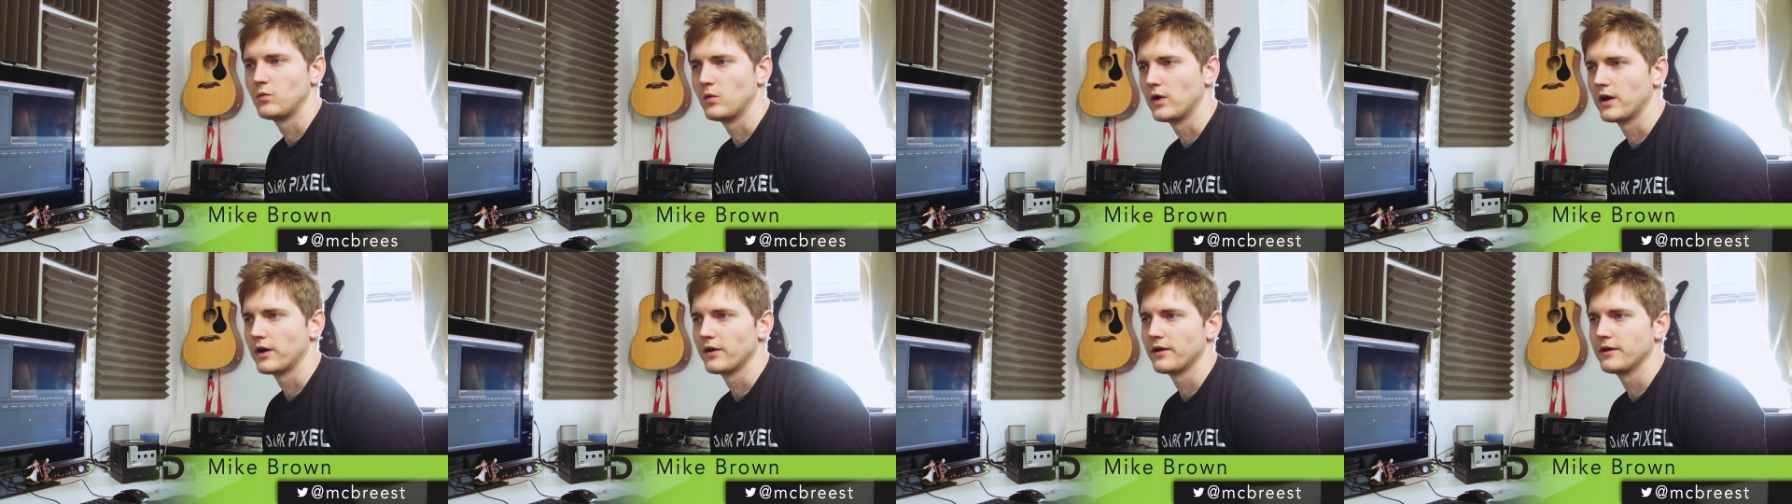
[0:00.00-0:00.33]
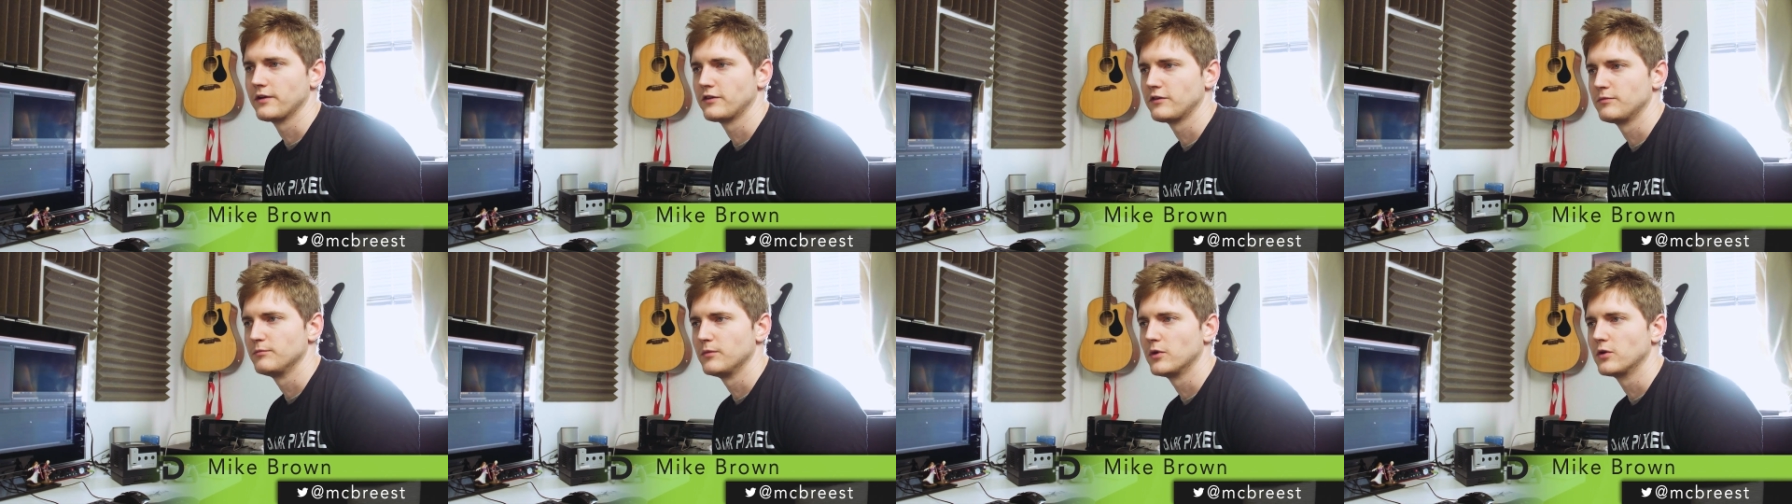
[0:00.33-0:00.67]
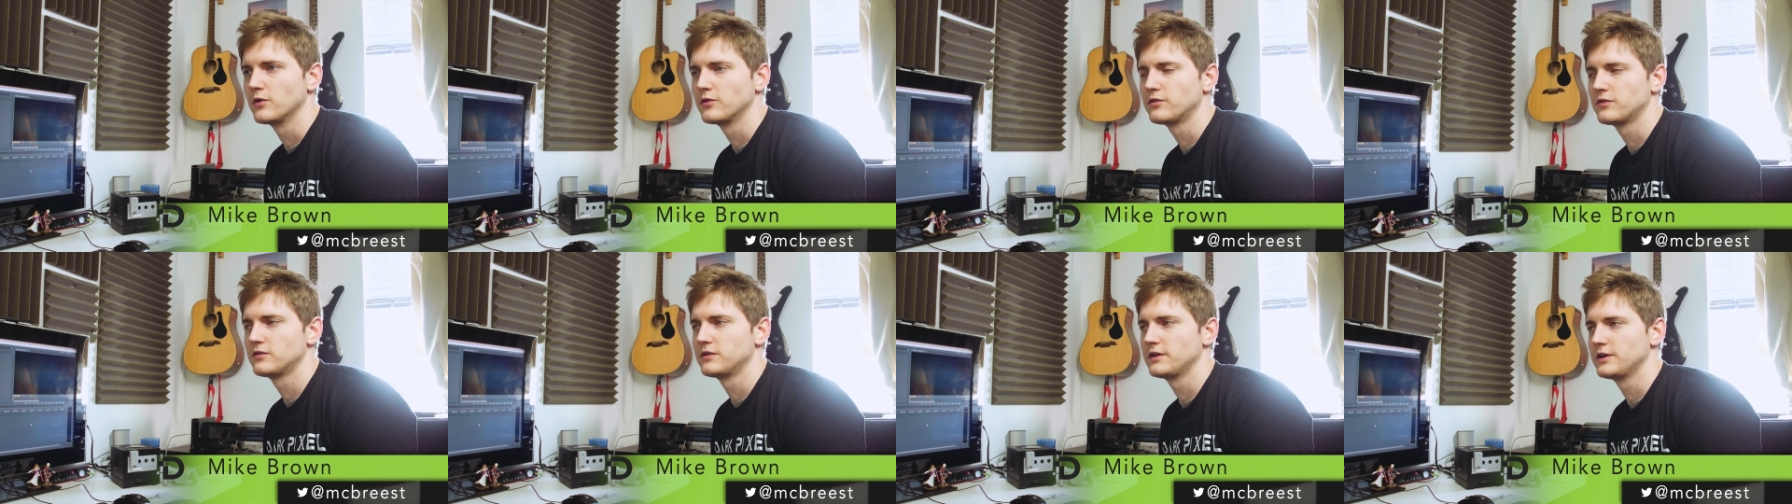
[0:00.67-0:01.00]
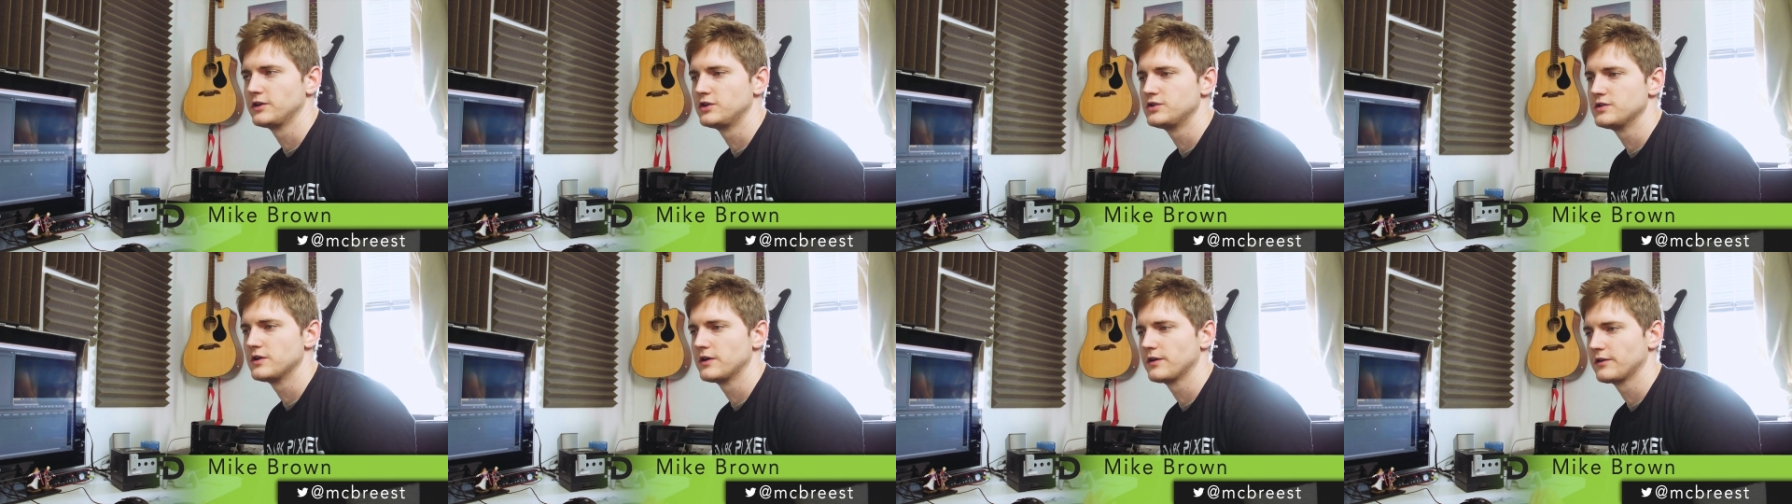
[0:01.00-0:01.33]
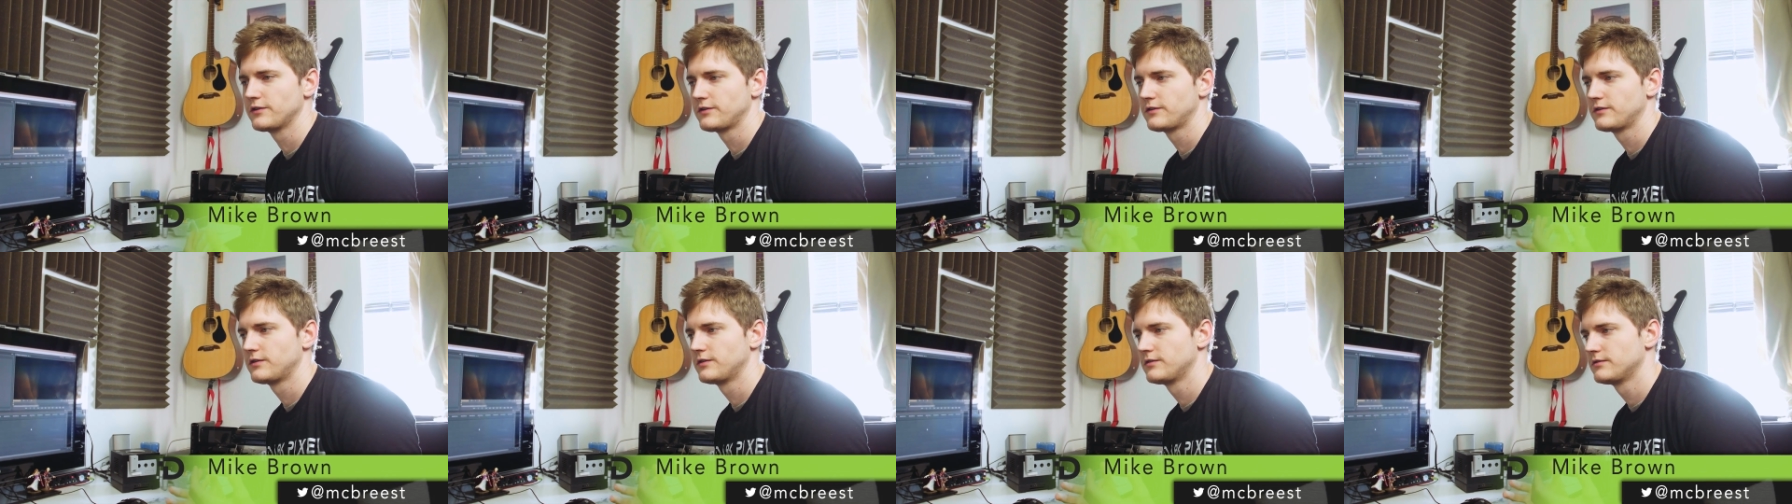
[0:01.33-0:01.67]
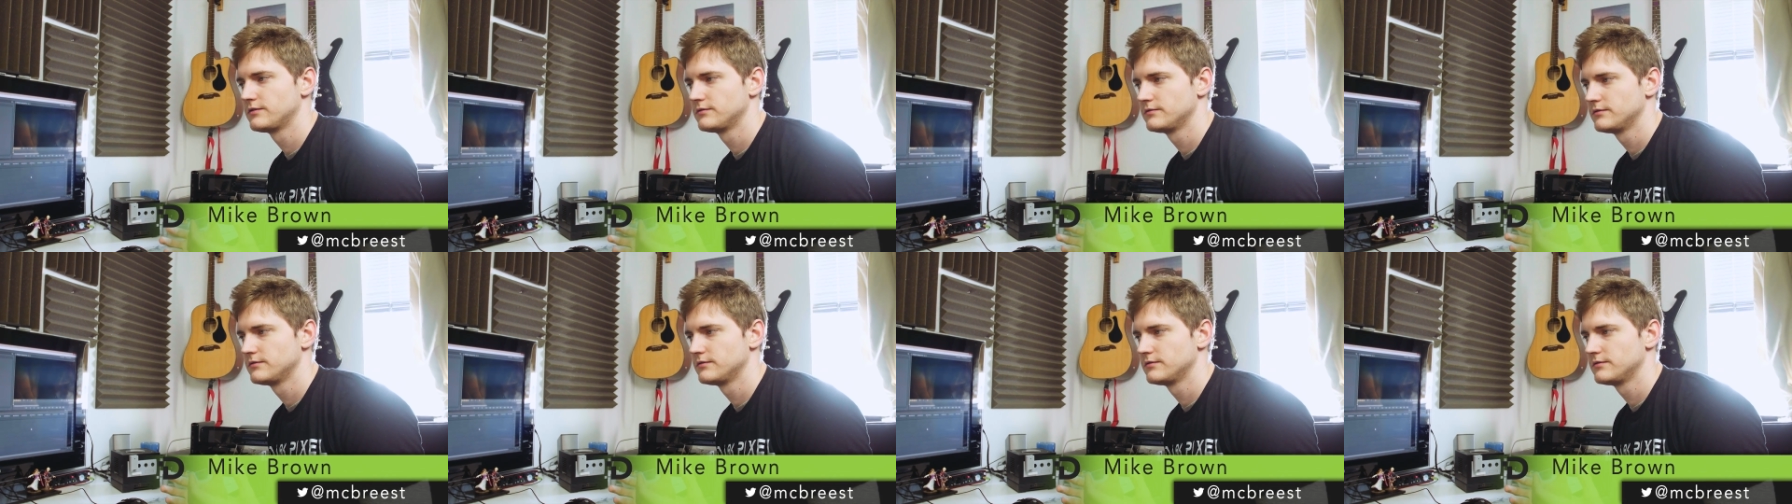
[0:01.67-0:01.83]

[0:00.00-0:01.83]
where it's mostly just,